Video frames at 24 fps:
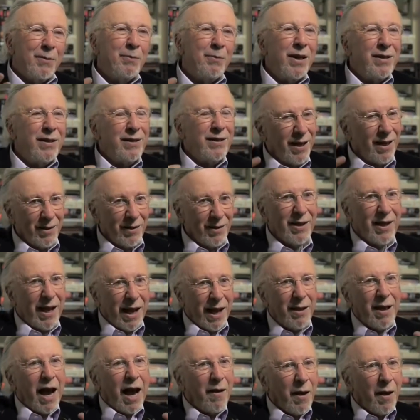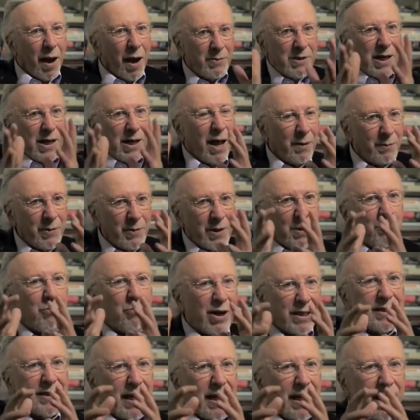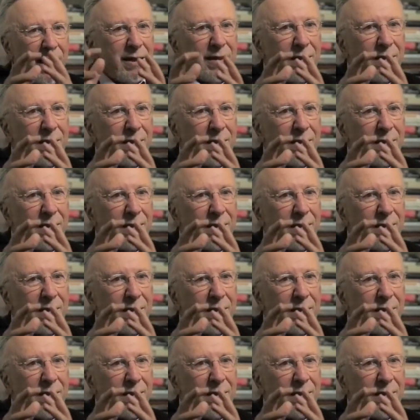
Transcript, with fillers: But yeah, I'm compressing